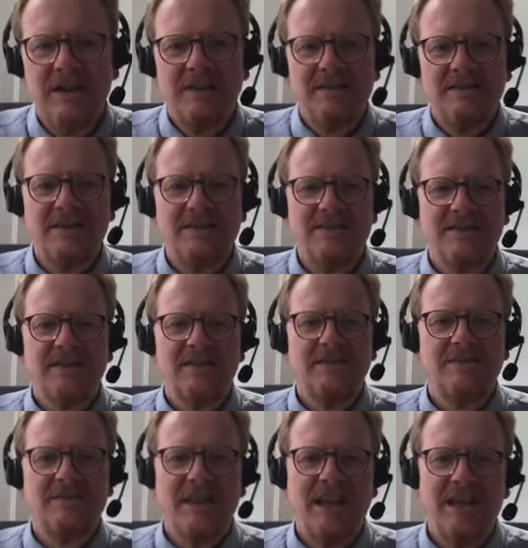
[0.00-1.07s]
does
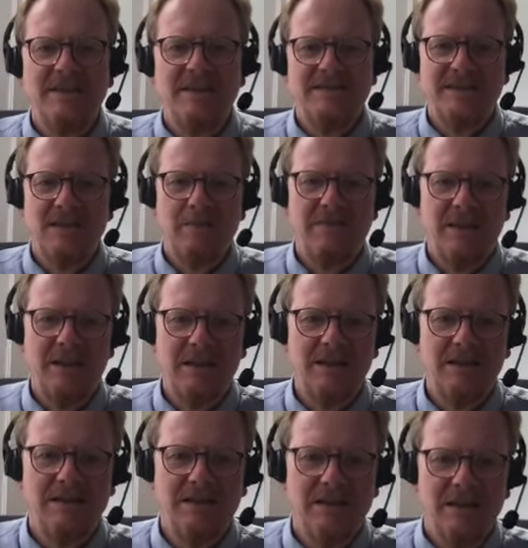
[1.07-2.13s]
it tell us
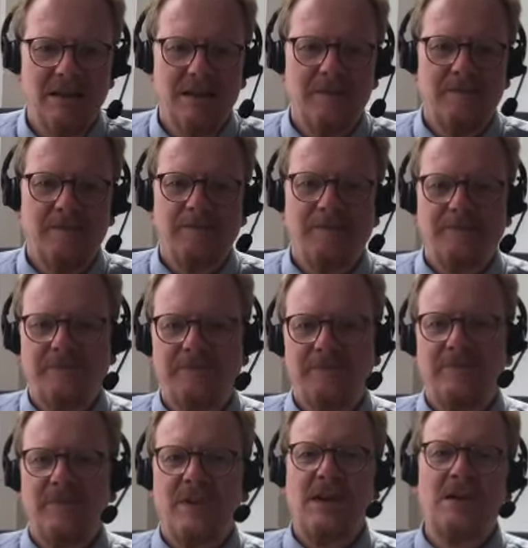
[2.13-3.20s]
something
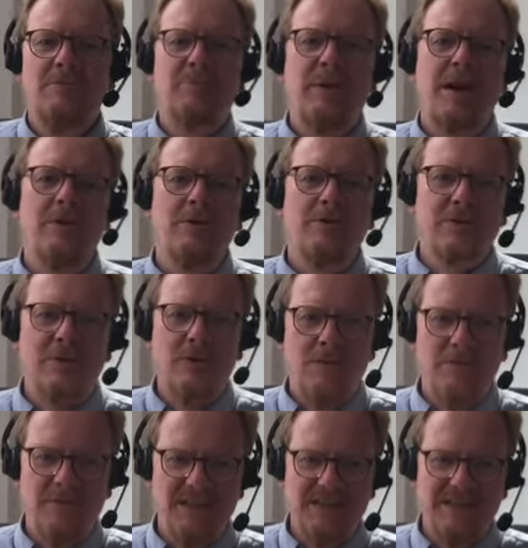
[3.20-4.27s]
about the
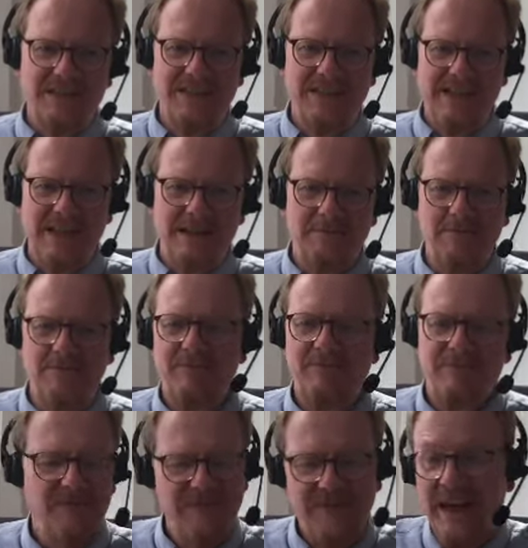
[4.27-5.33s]
company's claim
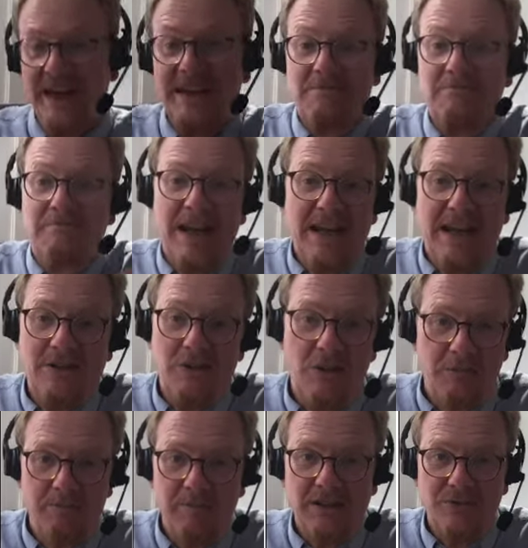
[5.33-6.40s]
that it may
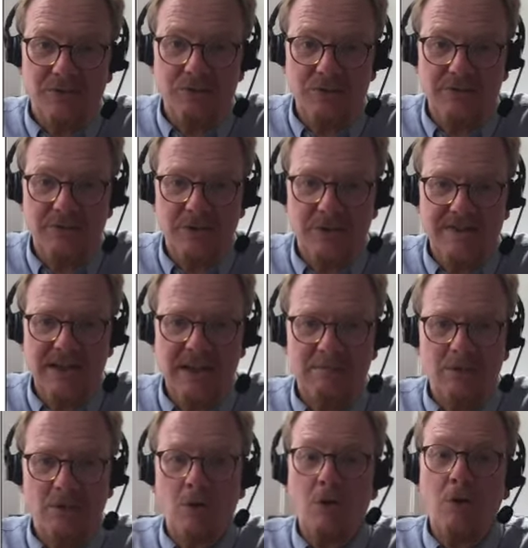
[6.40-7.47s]
not be true, for example?
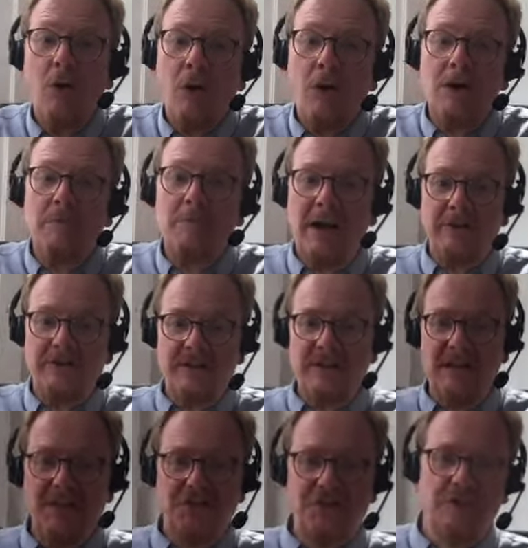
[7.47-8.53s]
Or about the
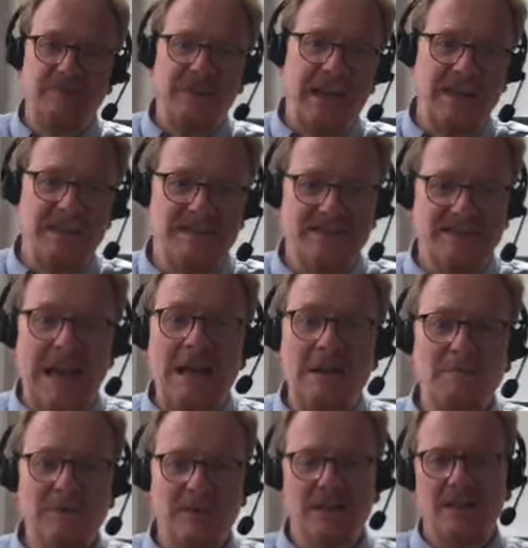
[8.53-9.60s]
nature of Ada's
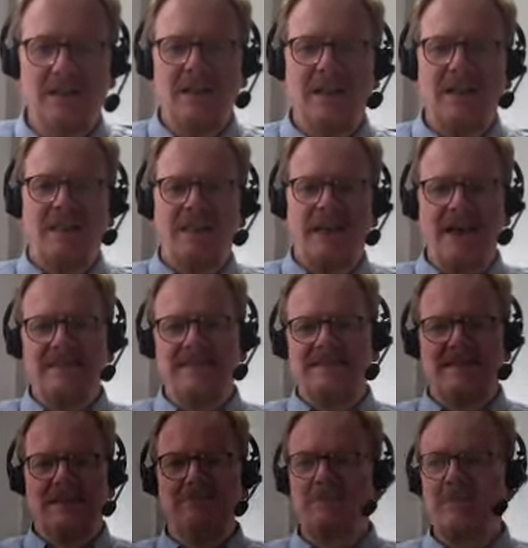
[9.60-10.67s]
sample, that
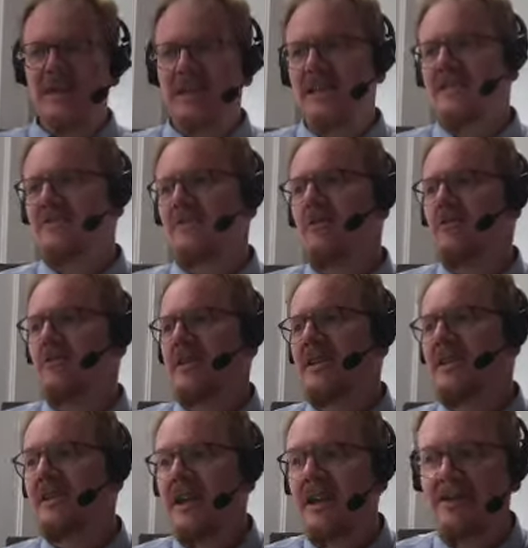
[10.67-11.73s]
somebody has already
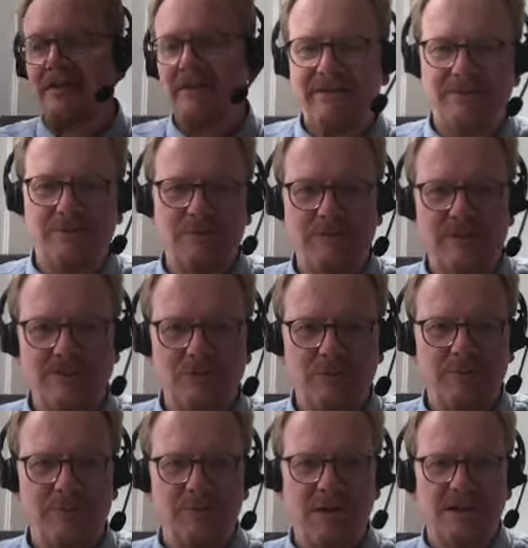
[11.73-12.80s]
gone through the
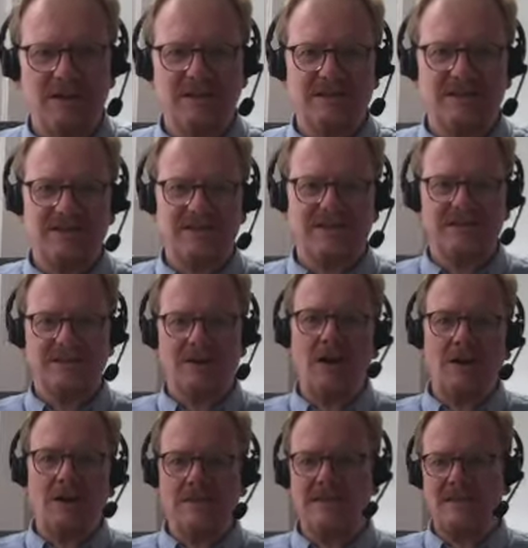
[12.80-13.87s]
supermarket's
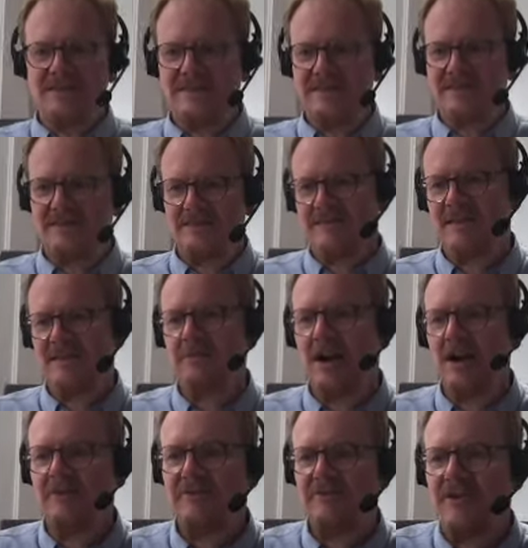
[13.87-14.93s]
stock and has
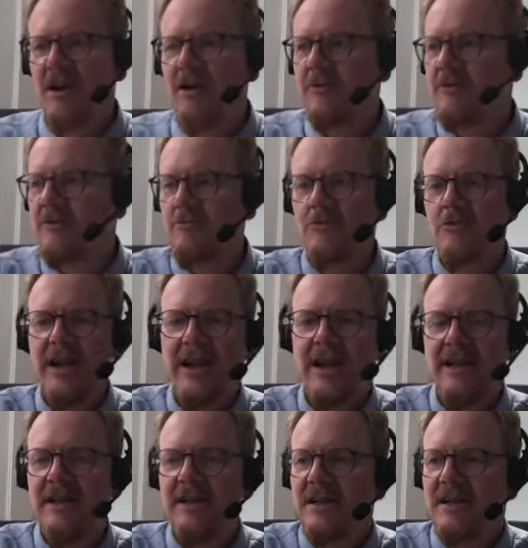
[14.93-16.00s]
somehow found a way